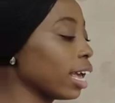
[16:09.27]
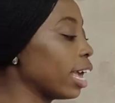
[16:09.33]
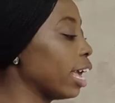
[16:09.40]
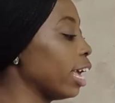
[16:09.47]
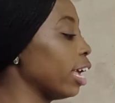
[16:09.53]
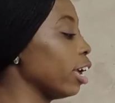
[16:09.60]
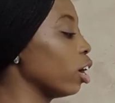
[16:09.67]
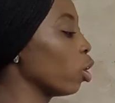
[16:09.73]

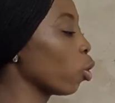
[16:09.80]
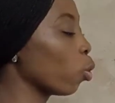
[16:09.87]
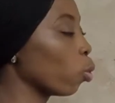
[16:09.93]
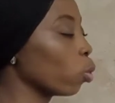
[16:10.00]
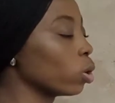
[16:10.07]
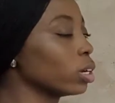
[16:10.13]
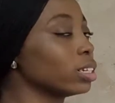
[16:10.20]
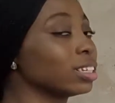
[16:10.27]
héros.
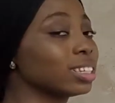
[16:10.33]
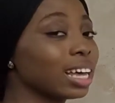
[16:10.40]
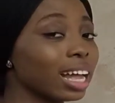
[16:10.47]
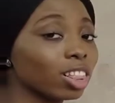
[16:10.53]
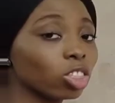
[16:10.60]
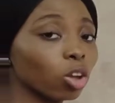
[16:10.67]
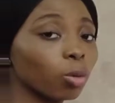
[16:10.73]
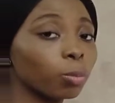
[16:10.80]

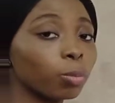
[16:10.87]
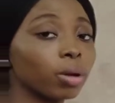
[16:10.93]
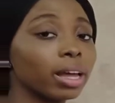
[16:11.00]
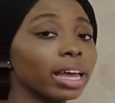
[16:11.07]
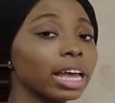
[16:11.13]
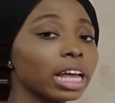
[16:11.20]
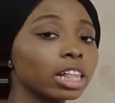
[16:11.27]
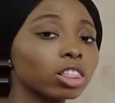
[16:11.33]
Cet homme
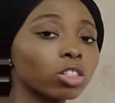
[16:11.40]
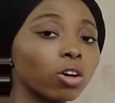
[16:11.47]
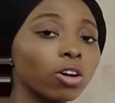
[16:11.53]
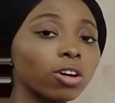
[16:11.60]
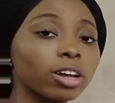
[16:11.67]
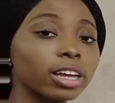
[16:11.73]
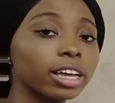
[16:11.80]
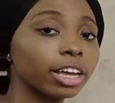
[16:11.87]
est un
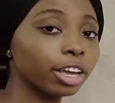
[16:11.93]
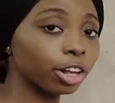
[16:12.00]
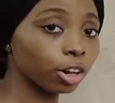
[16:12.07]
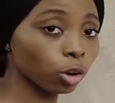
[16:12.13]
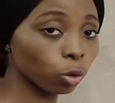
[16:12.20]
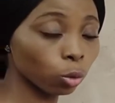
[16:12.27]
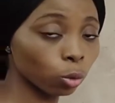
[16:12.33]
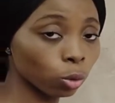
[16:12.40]

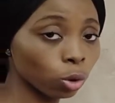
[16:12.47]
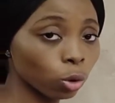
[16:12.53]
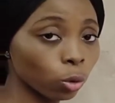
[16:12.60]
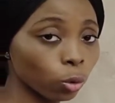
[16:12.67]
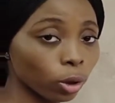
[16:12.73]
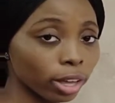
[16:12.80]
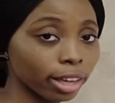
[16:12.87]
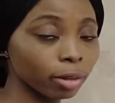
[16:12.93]
héros.
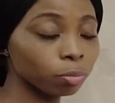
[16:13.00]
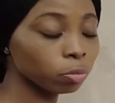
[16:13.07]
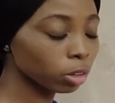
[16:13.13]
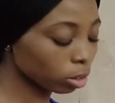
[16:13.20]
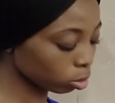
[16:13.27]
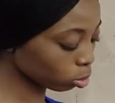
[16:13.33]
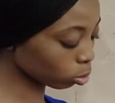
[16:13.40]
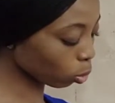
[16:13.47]
Okay,
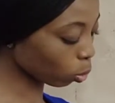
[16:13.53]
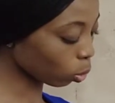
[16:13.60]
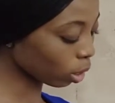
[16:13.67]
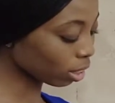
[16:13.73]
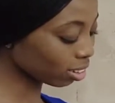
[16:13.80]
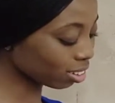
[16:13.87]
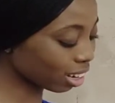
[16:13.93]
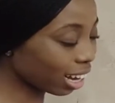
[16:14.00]
so
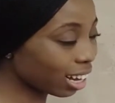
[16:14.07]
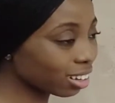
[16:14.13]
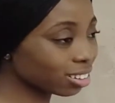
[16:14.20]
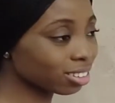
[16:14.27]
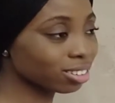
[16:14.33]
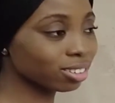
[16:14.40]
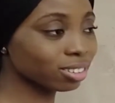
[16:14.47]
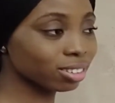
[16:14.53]

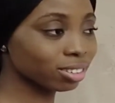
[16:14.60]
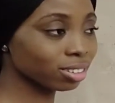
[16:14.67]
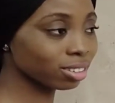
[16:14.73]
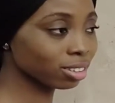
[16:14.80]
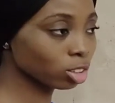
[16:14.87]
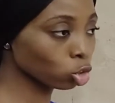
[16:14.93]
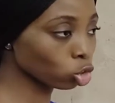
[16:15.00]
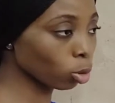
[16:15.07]

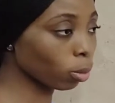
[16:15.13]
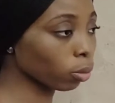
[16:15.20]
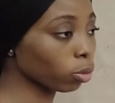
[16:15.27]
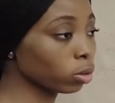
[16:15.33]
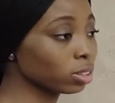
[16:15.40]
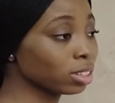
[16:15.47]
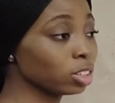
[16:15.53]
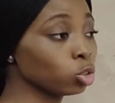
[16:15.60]
that's some of
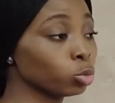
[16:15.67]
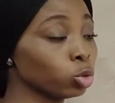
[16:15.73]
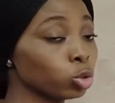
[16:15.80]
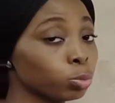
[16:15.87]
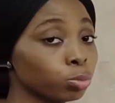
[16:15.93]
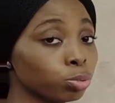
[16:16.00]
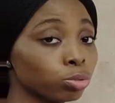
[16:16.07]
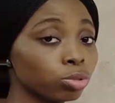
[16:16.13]
those things we
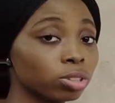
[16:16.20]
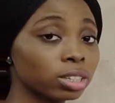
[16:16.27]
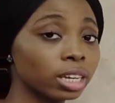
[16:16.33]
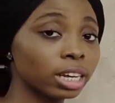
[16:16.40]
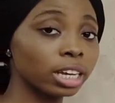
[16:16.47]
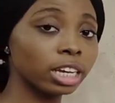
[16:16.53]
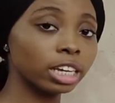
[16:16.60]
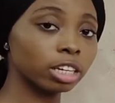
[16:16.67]
should put
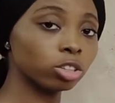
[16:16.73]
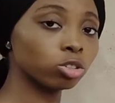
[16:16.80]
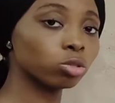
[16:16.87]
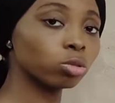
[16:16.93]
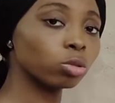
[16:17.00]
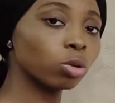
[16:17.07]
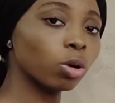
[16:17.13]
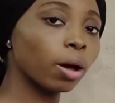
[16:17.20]

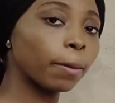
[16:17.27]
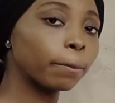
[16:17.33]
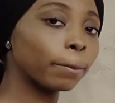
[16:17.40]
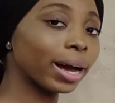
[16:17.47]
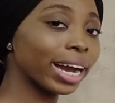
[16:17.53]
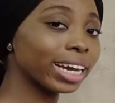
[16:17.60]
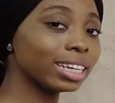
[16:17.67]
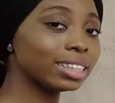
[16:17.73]
into
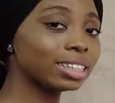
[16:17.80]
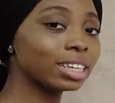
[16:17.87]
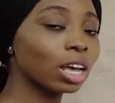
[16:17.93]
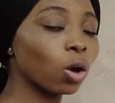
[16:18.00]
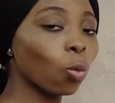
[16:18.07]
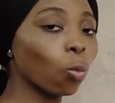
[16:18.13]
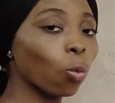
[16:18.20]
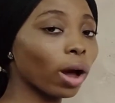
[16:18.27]
mind
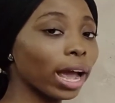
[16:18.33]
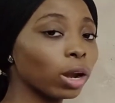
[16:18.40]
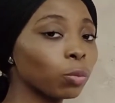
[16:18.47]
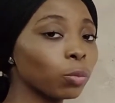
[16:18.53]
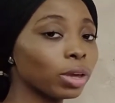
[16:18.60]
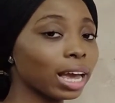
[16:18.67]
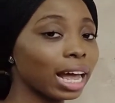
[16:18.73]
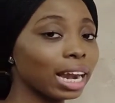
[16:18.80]
while
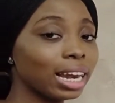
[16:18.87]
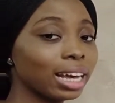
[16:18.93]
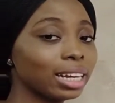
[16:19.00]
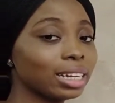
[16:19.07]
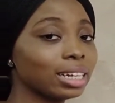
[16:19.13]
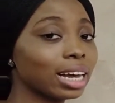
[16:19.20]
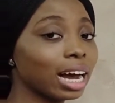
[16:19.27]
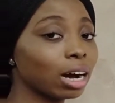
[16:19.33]
we are
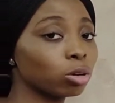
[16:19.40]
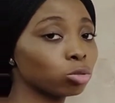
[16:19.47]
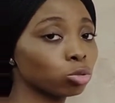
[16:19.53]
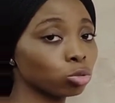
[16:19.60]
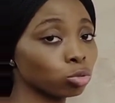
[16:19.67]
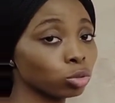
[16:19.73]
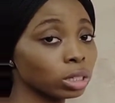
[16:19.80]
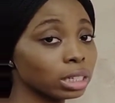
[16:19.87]
learning how
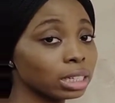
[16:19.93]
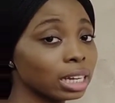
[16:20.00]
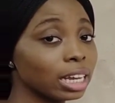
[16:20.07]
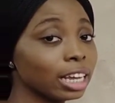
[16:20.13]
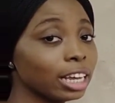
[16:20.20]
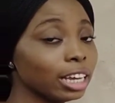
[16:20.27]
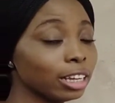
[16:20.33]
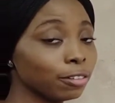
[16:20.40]
to read
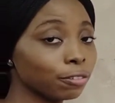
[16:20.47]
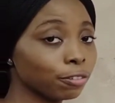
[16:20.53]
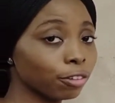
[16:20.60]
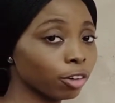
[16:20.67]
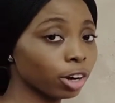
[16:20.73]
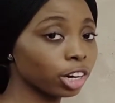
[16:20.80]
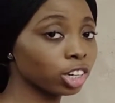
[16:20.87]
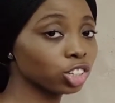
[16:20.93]
in
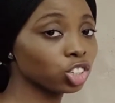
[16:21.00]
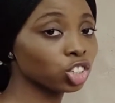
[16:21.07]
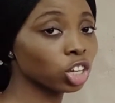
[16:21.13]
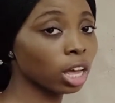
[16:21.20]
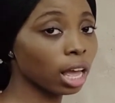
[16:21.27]
French